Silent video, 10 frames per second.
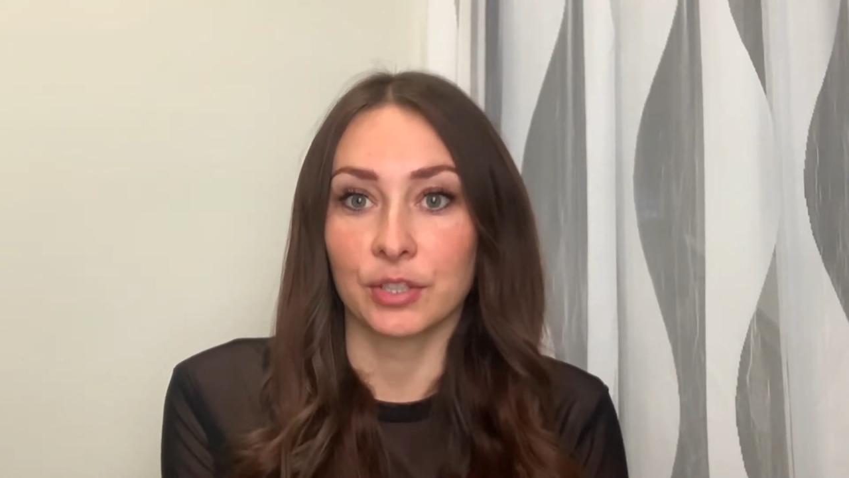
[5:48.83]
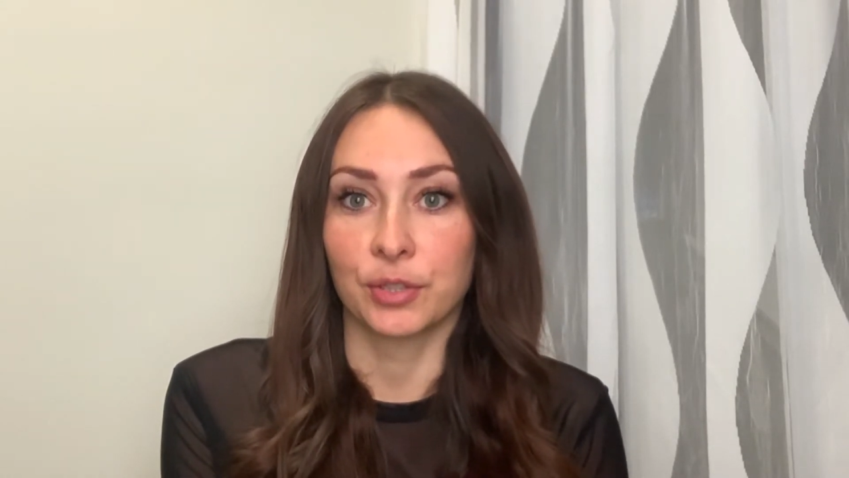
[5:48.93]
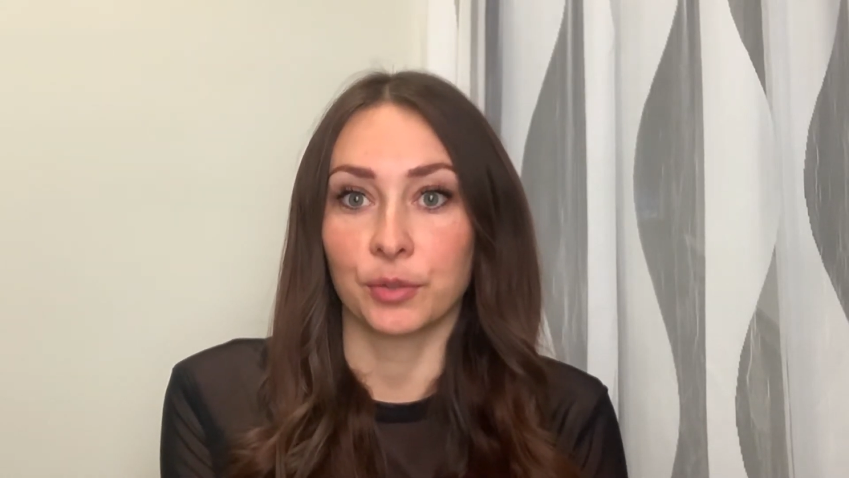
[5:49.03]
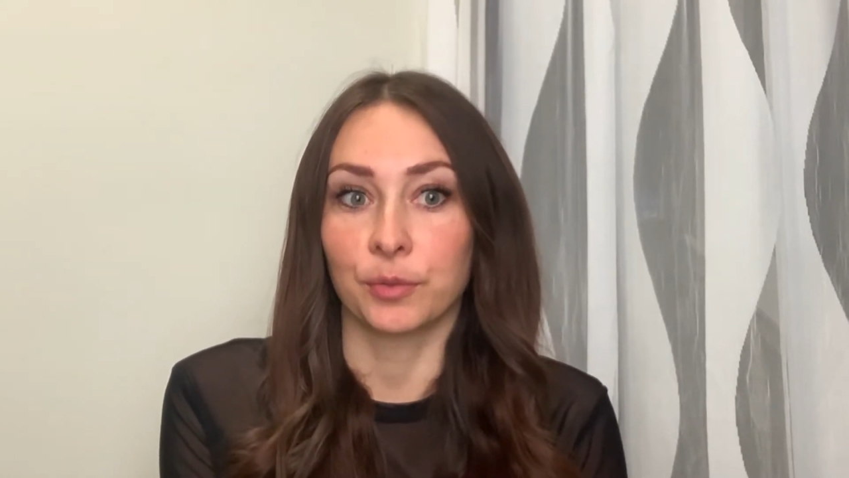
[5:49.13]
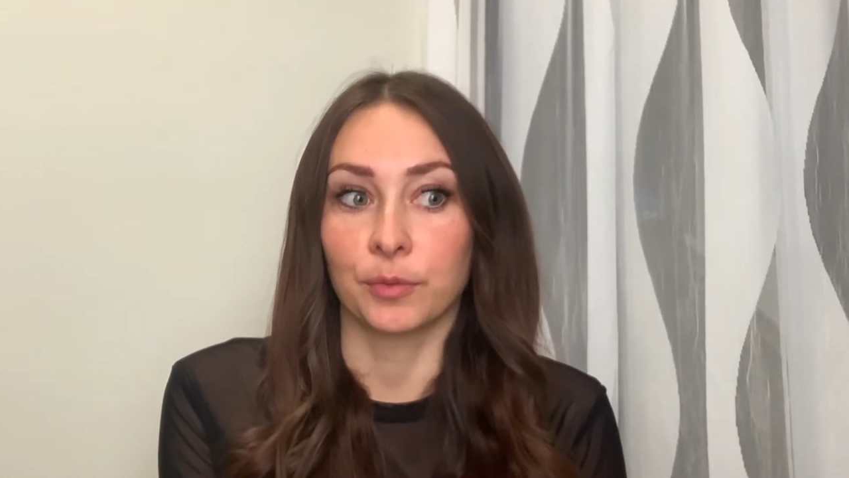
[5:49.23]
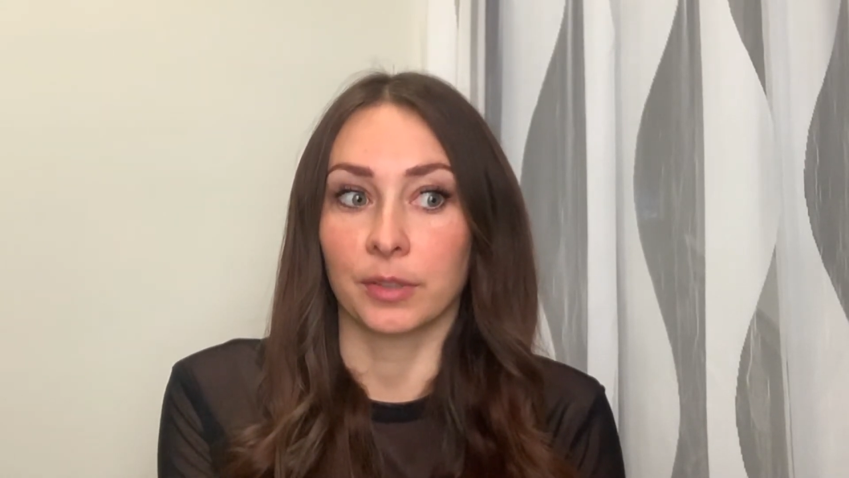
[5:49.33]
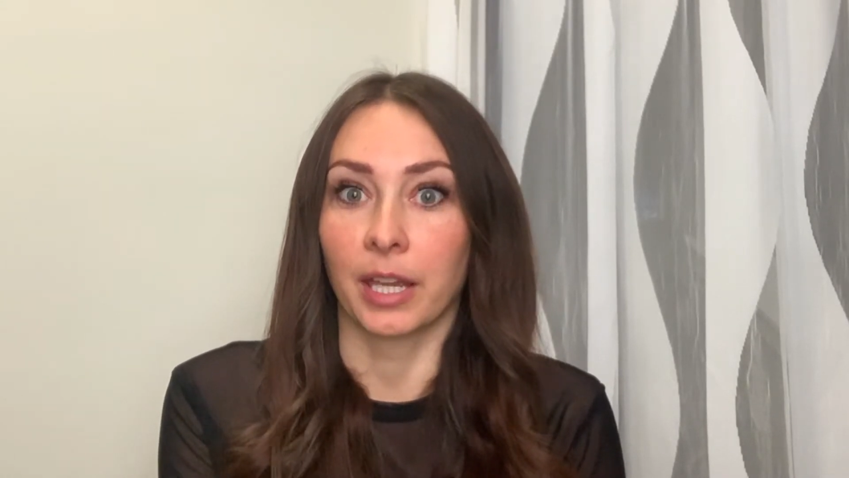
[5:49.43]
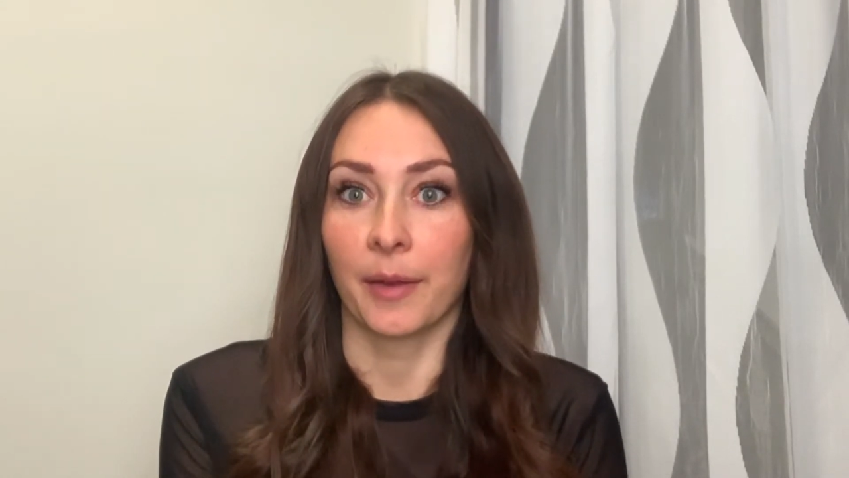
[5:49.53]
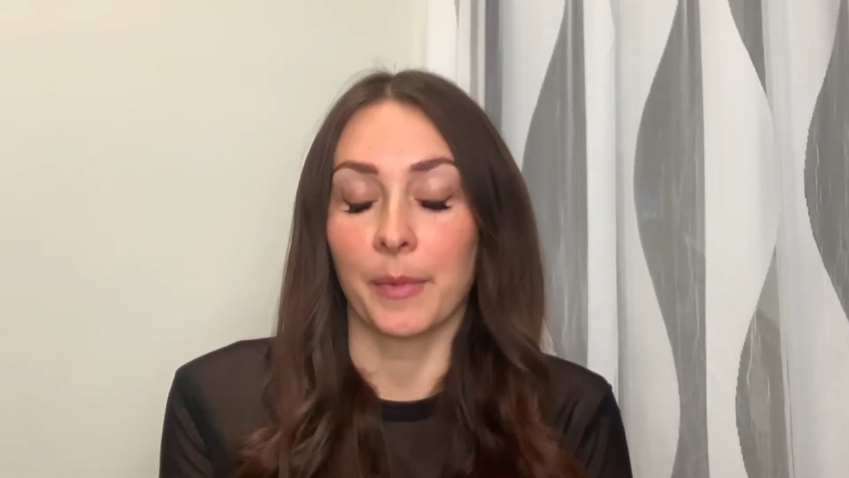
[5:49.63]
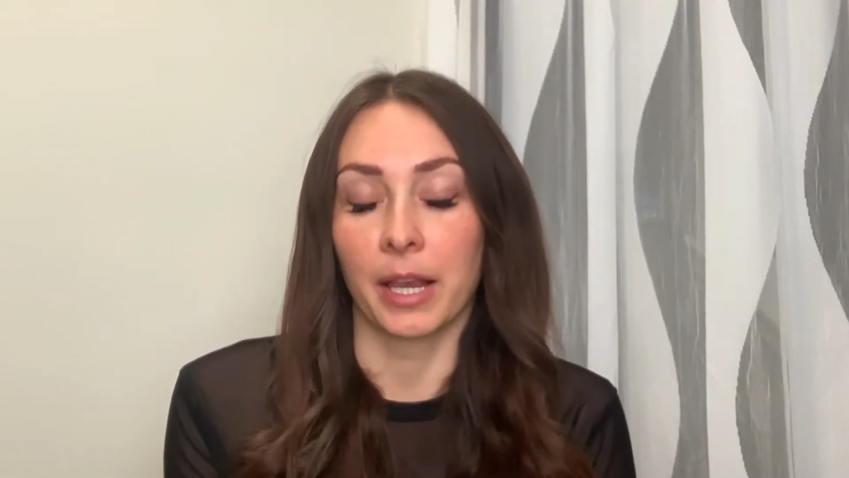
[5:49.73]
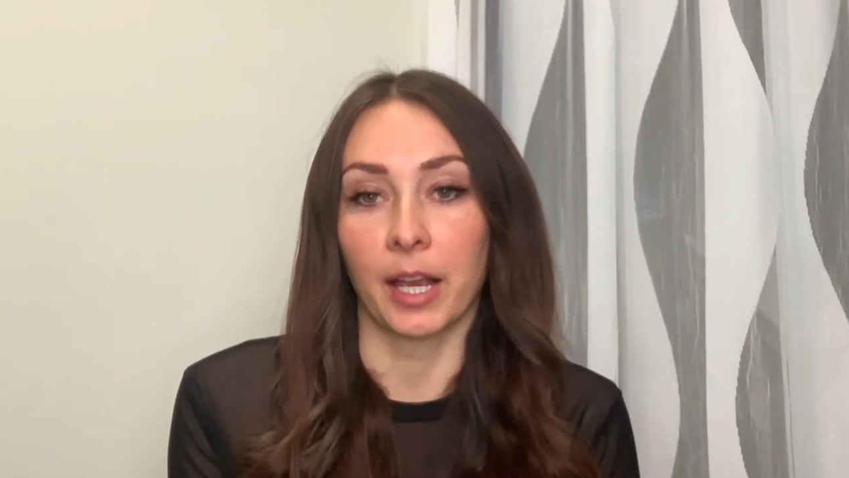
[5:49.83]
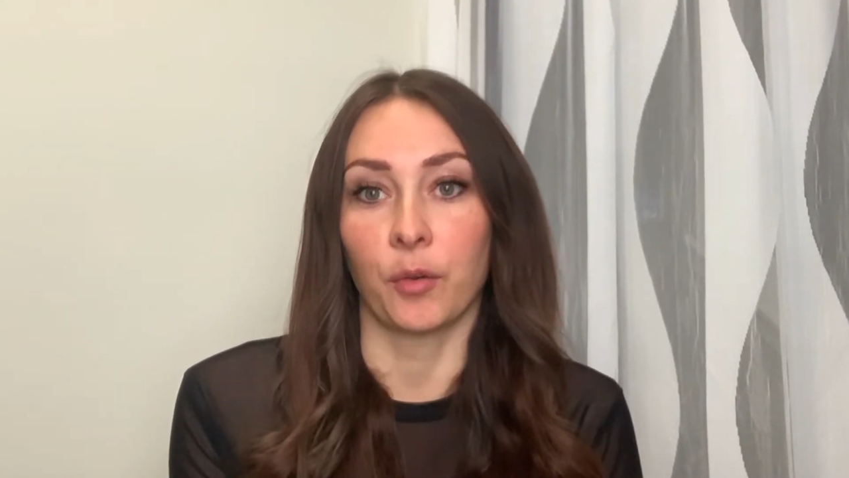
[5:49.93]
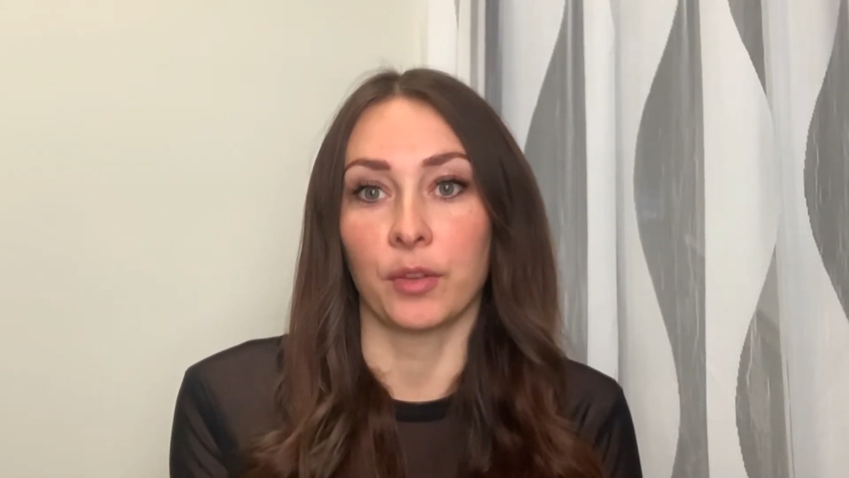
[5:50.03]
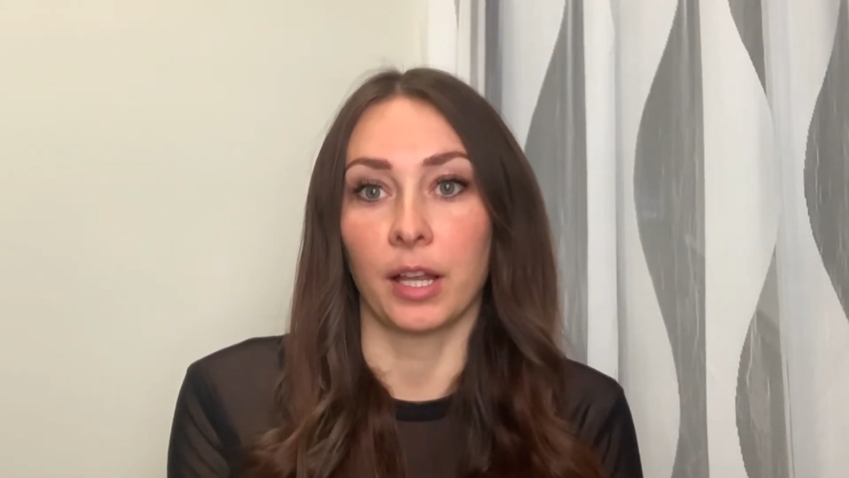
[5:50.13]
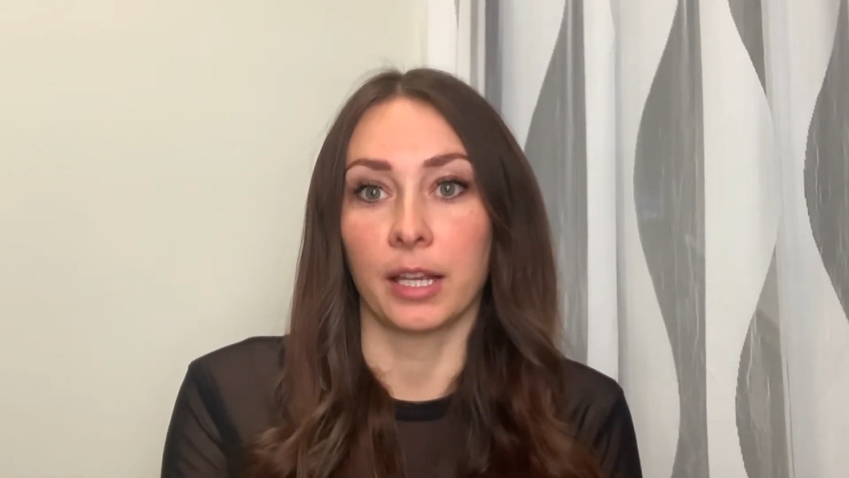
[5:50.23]
to get my
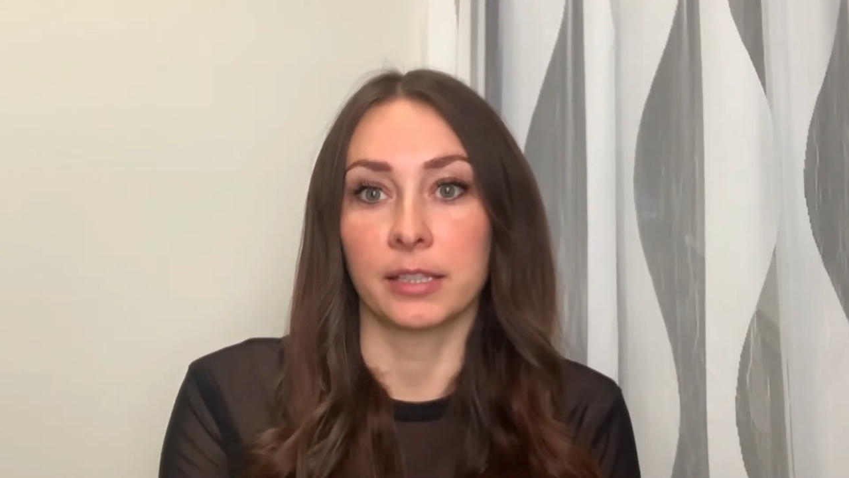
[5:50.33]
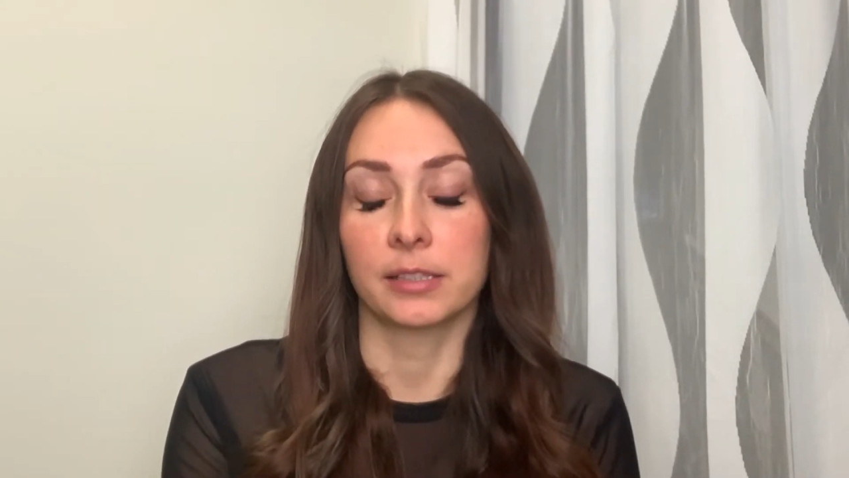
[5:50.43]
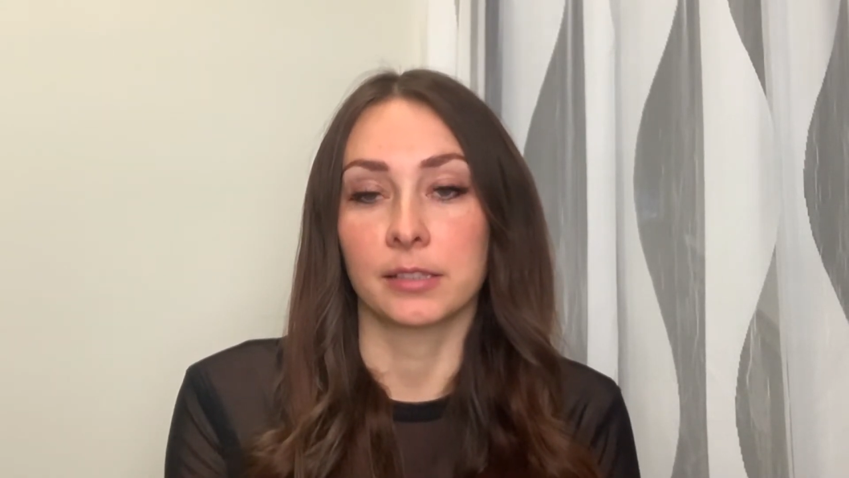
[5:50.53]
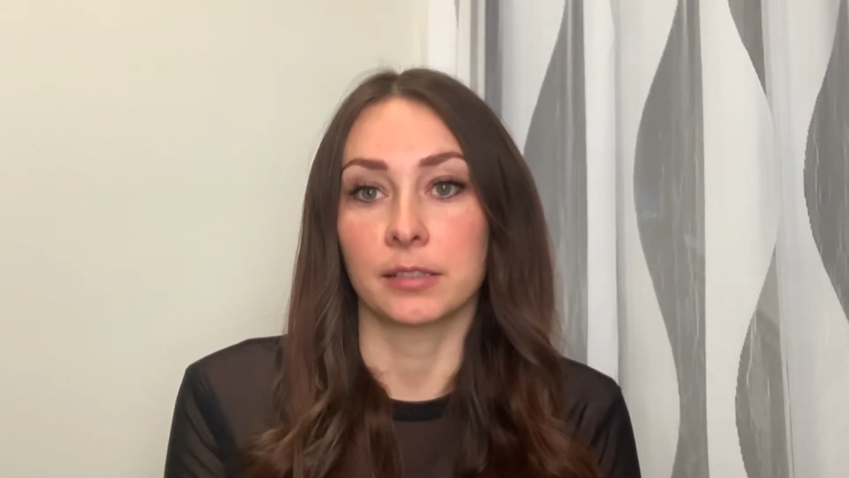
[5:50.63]
outlines